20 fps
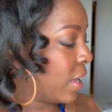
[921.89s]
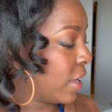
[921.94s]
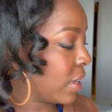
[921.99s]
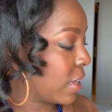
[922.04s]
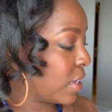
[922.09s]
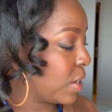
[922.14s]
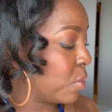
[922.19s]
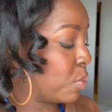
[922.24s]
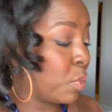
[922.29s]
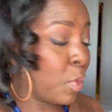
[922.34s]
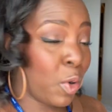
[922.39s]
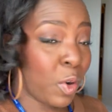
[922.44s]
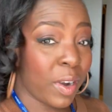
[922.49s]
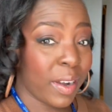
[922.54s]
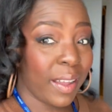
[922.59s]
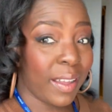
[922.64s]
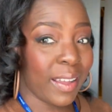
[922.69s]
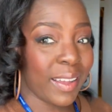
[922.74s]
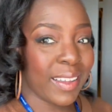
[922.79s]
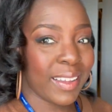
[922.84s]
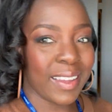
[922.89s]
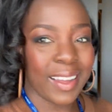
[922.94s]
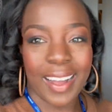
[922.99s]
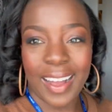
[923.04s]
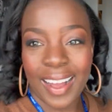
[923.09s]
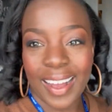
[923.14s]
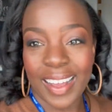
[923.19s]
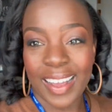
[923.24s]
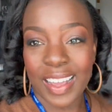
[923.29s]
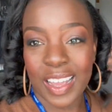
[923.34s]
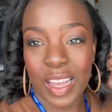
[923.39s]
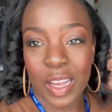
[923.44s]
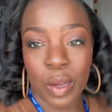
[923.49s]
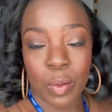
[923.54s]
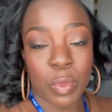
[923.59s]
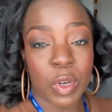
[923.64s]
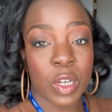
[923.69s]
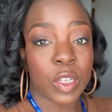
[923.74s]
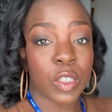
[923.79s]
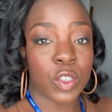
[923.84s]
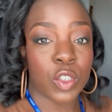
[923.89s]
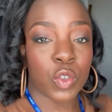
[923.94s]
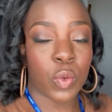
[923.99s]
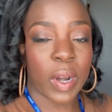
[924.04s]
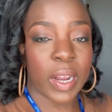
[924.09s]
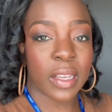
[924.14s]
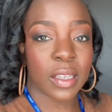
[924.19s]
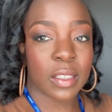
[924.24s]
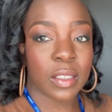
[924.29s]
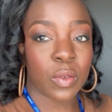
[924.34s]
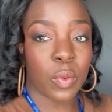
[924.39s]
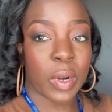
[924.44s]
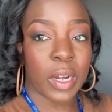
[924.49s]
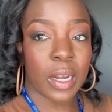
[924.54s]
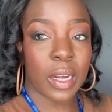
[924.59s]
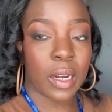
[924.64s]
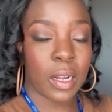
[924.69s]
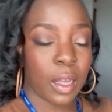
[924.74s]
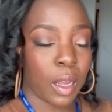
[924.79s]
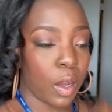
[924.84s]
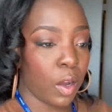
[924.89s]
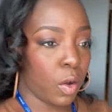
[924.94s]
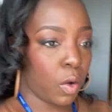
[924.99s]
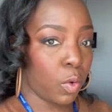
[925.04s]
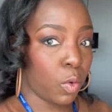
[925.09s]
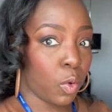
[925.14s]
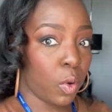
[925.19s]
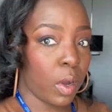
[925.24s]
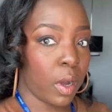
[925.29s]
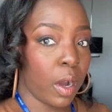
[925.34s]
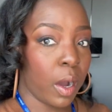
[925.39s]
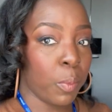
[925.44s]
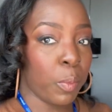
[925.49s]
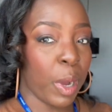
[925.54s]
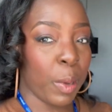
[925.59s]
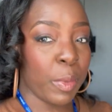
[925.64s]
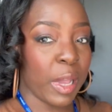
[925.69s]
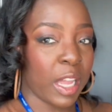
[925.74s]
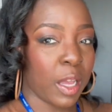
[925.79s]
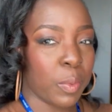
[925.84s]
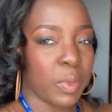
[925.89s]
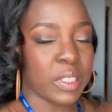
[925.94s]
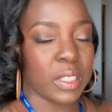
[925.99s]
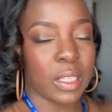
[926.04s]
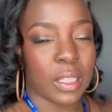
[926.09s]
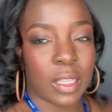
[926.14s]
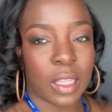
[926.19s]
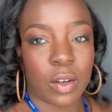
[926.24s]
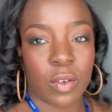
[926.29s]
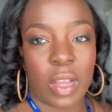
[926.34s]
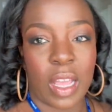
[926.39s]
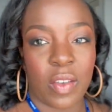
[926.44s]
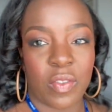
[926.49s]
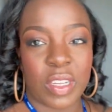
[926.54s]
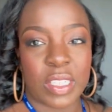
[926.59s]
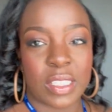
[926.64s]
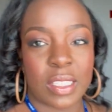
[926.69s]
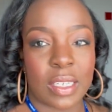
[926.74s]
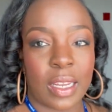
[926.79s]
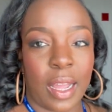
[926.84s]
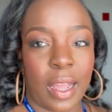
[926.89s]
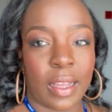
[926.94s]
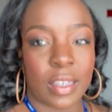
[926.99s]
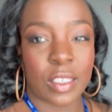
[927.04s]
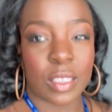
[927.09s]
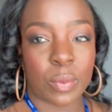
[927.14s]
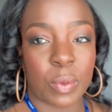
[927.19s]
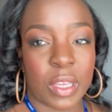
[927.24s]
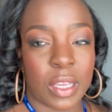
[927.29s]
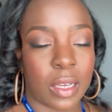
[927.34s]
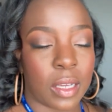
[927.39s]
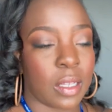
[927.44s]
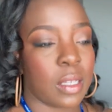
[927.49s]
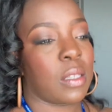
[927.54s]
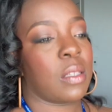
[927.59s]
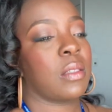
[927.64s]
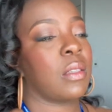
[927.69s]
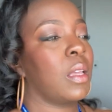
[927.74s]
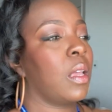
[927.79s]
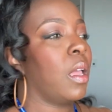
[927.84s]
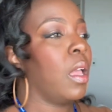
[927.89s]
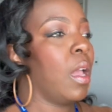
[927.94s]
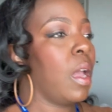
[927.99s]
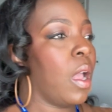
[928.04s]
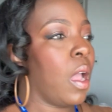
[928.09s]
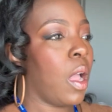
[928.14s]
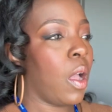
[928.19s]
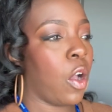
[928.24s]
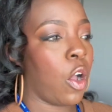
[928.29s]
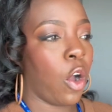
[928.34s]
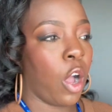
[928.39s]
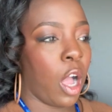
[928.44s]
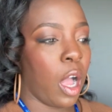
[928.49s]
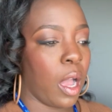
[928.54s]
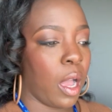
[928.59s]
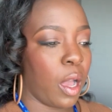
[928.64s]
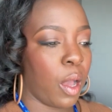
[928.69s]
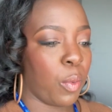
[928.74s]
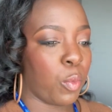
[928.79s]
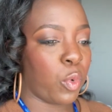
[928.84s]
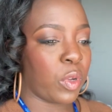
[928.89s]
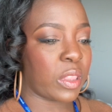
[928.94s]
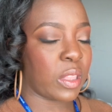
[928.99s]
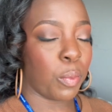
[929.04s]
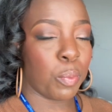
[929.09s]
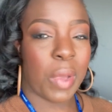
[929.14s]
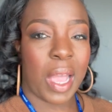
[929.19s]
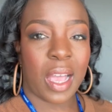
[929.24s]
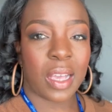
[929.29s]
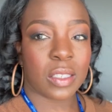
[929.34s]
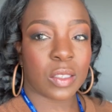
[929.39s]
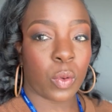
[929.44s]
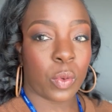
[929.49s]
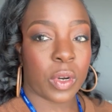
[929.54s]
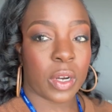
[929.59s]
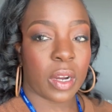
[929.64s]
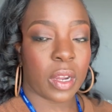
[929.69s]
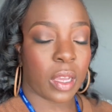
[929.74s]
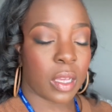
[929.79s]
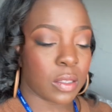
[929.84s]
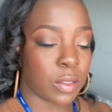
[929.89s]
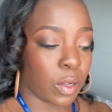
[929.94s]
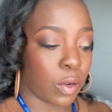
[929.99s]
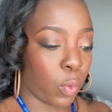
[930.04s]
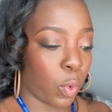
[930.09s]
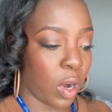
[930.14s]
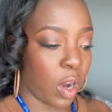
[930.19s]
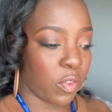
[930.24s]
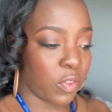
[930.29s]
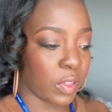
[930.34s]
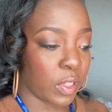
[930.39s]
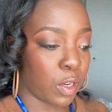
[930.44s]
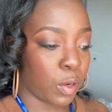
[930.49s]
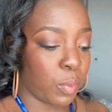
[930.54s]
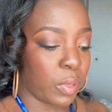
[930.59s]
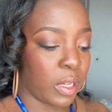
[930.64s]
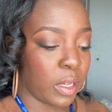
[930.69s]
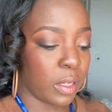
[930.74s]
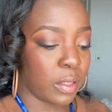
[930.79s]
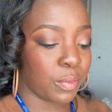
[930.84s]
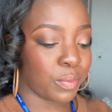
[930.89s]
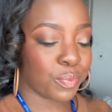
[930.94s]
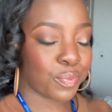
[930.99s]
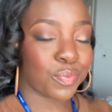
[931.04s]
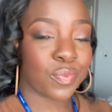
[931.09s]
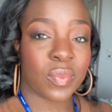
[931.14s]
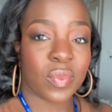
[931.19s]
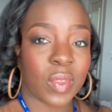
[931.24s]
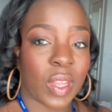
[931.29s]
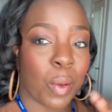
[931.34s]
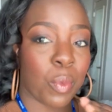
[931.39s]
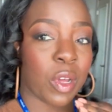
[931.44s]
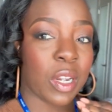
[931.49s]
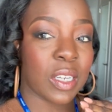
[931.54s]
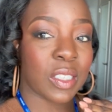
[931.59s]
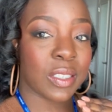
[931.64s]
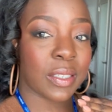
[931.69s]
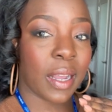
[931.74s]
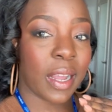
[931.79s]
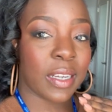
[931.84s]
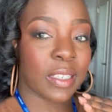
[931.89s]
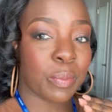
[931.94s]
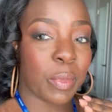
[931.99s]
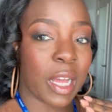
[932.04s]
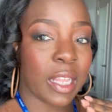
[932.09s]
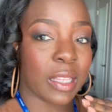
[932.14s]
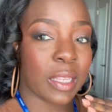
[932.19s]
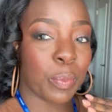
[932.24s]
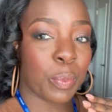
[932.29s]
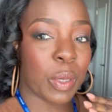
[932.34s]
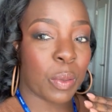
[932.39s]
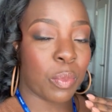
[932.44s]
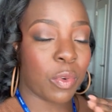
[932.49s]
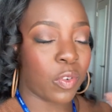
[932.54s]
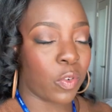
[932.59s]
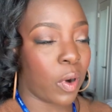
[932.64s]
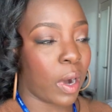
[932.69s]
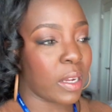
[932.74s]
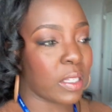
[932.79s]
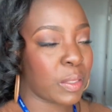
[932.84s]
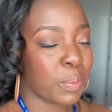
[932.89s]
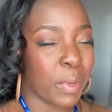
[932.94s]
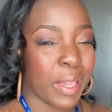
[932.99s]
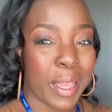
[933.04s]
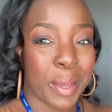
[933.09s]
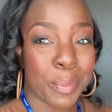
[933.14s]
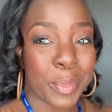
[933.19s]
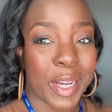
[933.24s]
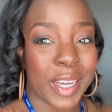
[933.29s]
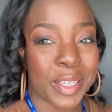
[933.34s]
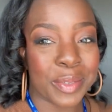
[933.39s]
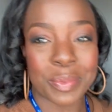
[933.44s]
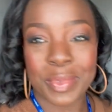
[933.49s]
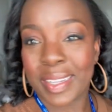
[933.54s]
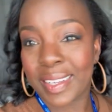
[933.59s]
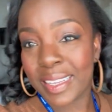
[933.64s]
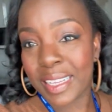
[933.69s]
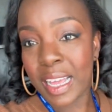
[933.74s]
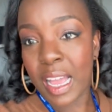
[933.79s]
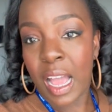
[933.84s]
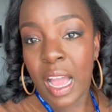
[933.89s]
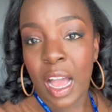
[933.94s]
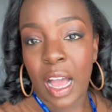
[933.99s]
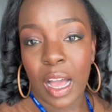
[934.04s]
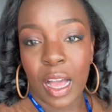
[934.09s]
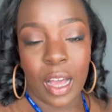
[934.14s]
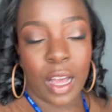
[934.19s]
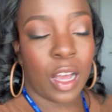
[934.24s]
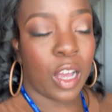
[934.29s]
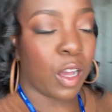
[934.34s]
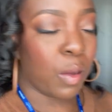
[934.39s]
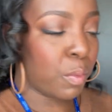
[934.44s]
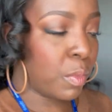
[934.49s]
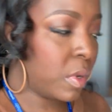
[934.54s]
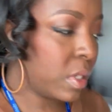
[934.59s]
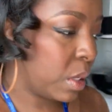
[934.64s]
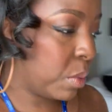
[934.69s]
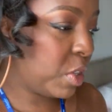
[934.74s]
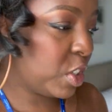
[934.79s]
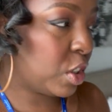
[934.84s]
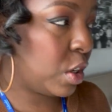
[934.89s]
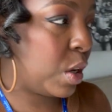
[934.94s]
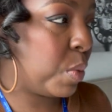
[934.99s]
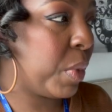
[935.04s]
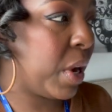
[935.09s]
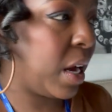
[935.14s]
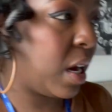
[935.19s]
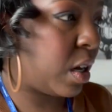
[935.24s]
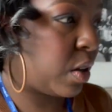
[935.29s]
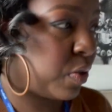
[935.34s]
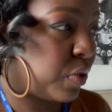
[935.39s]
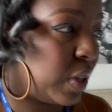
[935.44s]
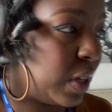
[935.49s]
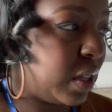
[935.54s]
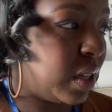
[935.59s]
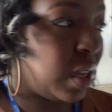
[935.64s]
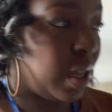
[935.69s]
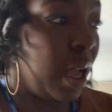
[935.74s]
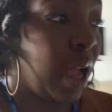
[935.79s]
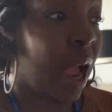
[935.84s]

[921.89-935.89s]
Good morning. I am dressed, ready to go. My makeup is a little heavy today just because um, with the mask wearing, it's gonna wear off a little bit. I'm gonna change my lippy before I speak, but um, let me show you my outfit.